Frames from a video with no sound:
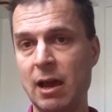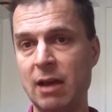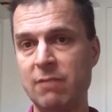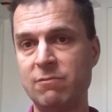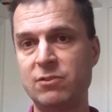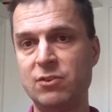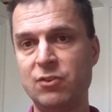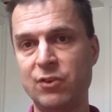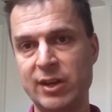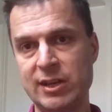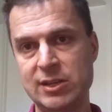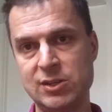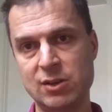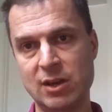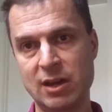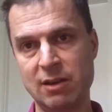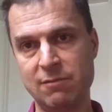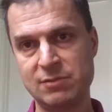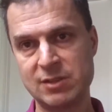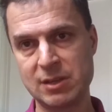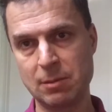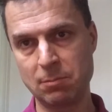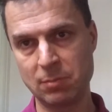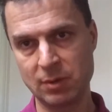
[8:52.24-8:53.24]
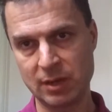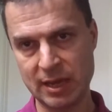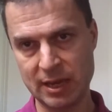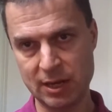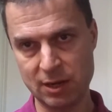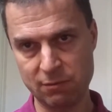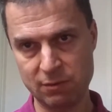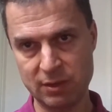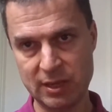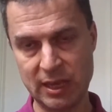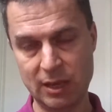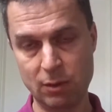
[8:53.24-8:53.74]
I've tried to have some
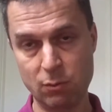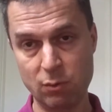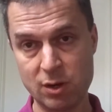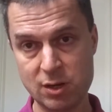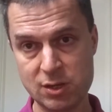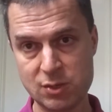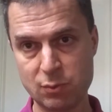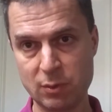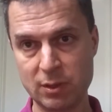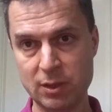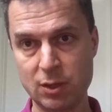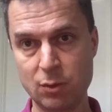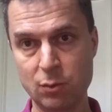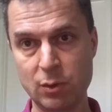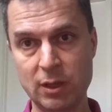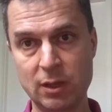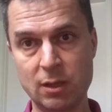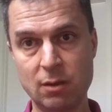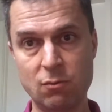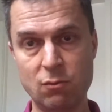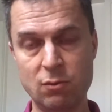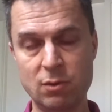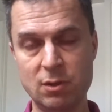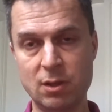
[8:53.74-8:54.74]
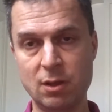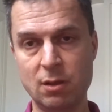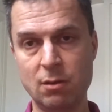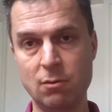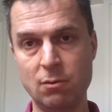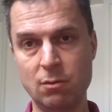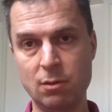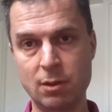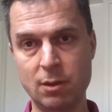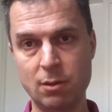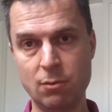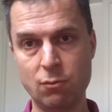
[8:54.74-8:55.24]
kind of keywords when doing
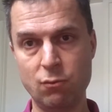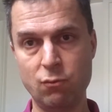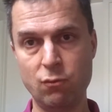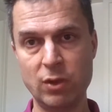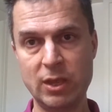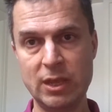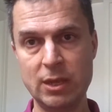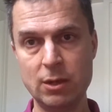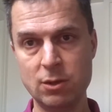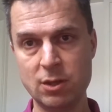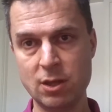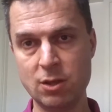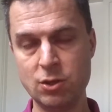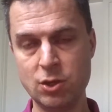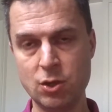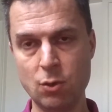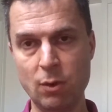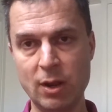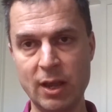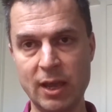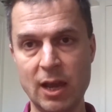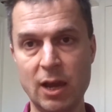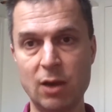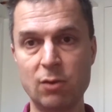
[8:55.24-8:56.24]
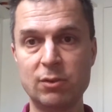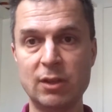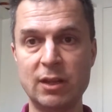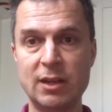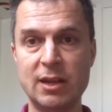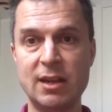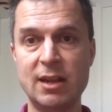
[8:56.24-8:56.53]
the new layout,